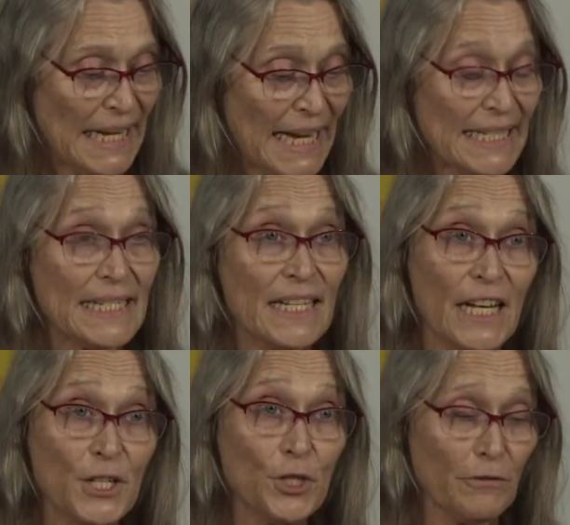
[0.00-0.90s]
It is
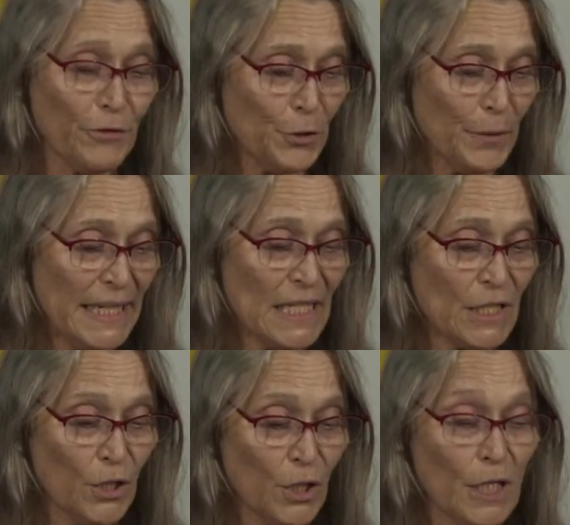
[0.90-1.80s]
essential for
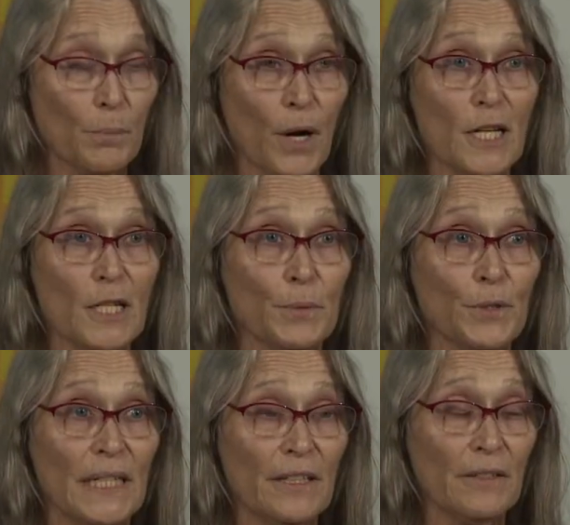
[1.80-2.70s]
GreenStar to
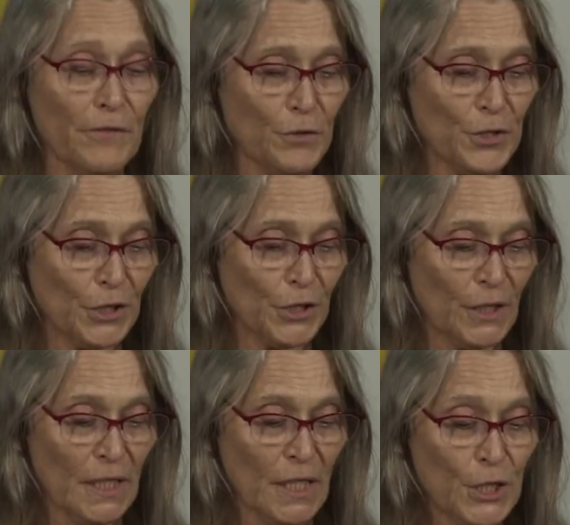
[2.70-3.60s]
prosper in the future
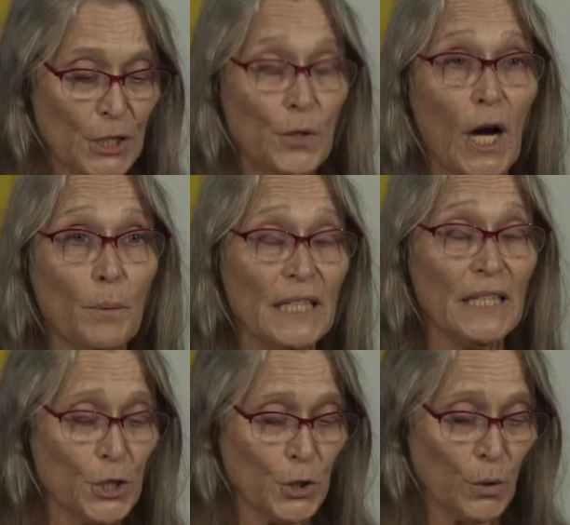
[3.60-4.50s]
to help
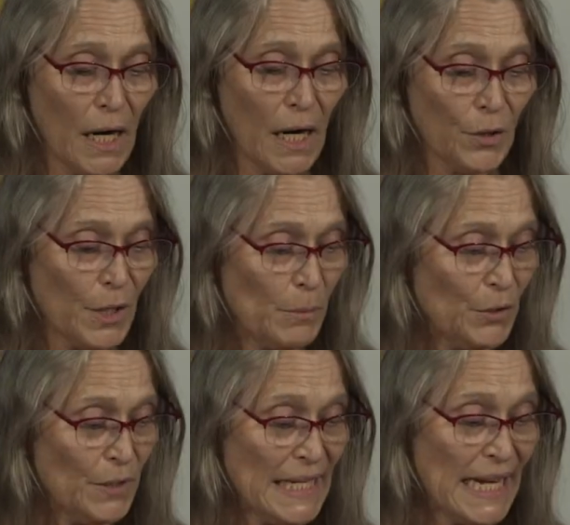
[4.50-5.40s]
ensure our
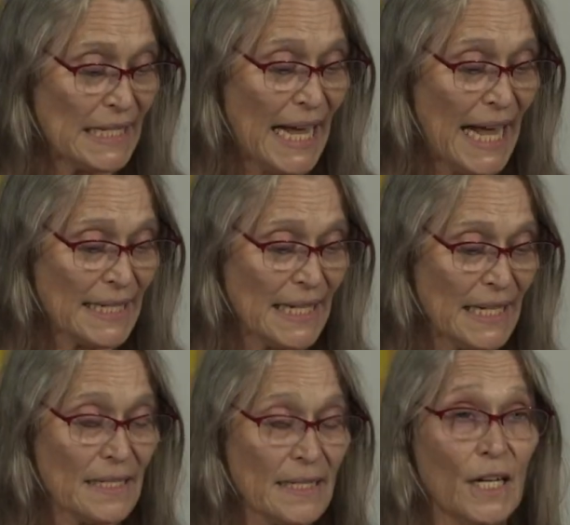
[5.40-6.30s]
community has
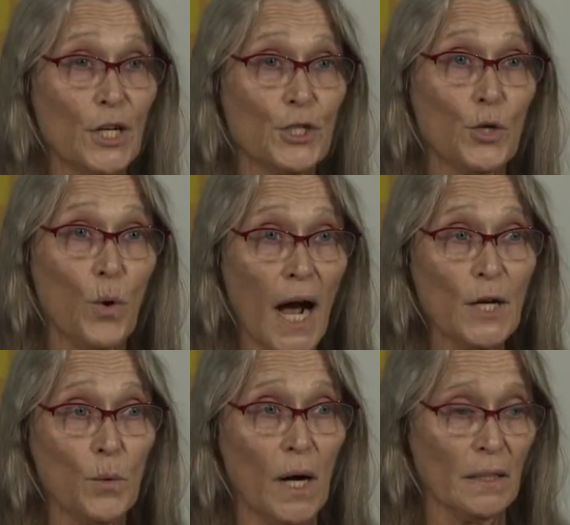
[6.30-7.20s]
access to
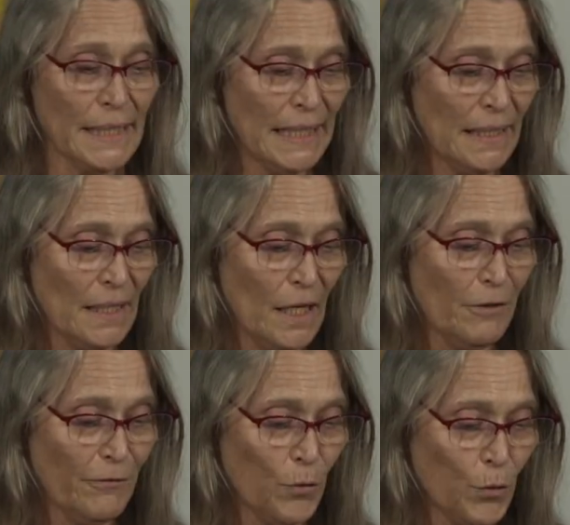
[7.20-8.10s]
high-quality,
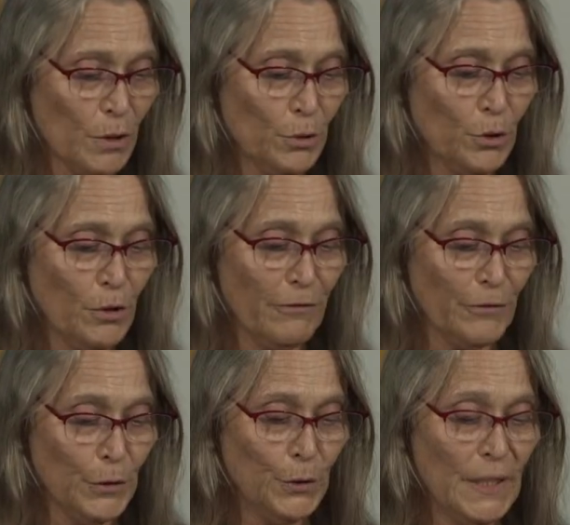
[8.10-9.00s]
affordable
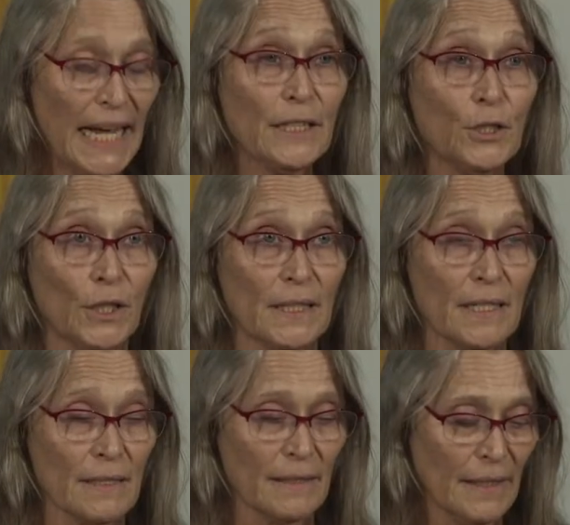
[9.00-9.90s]
food and
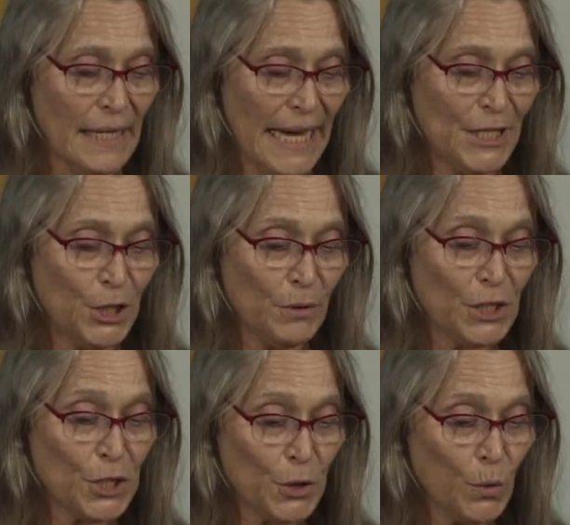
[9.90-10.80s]
goods, and to
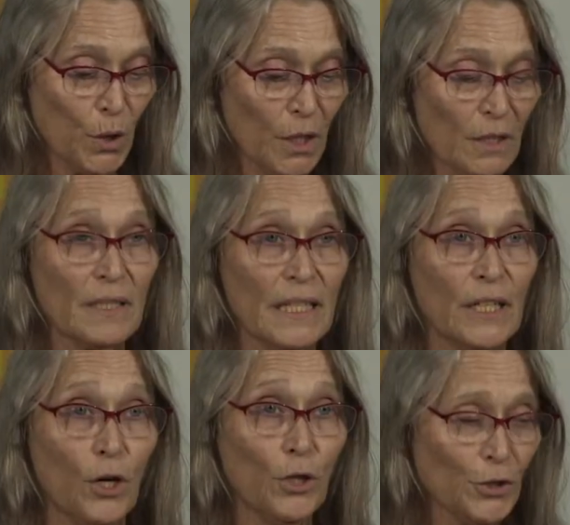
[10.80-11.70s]
ensure the
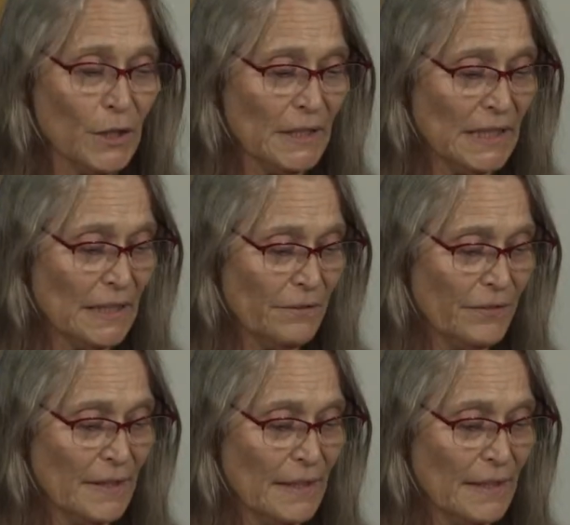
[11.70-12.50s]
alternative